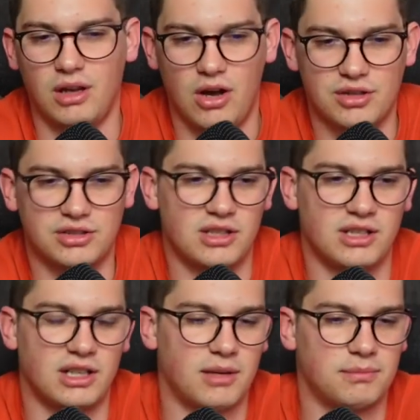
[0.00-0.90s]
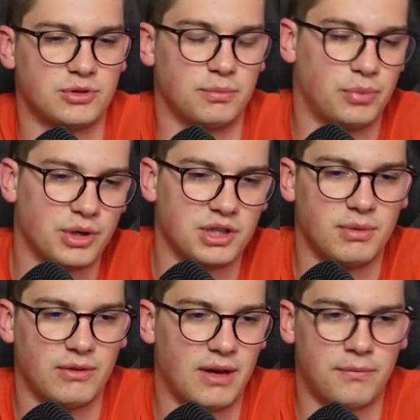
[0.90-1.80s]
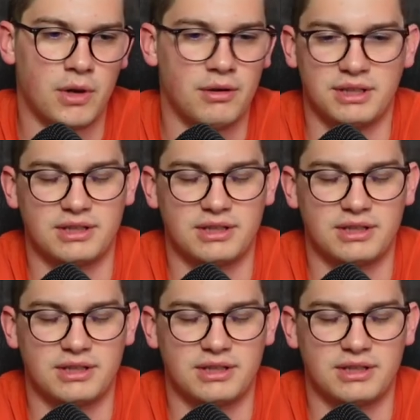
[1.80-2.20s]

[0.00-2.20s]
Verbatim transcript: launched is kind of supported by Webflow,